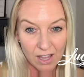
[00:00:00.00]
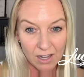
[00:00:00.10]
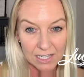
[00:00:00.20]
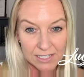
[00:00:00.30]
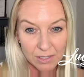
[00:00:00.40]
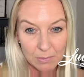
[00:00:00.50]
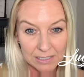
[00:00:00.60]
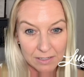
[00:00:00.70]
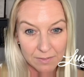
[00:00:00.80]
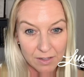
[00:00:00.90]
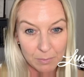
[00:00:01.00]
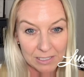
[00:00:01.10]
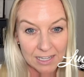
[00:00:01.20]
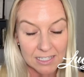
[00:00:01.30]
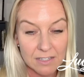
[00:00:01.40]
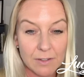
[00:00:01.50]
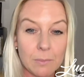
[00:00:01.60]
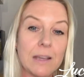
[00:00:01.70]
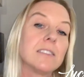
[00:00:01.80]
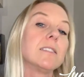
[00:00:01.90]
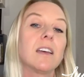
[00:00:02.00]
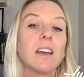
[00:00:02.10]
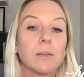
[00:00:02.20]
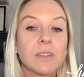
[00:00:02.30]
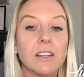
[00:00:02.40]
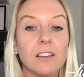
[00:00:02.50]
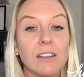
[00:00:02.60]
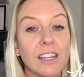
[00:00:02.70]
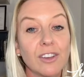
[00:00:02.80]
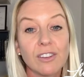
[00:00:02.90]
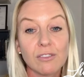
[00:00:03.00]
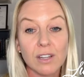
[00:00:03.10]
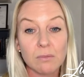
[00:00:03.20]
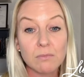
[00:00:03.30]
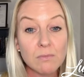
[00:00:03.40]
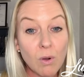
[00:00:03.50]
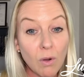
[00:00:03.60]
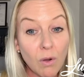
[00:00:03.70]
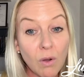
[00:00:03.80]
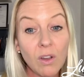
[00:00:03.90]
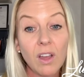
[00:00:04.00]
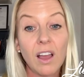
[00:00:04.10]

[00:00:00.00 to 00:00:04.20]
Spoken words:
I don't believe they've been negatively impacted. Absolutely, couldn't agree more.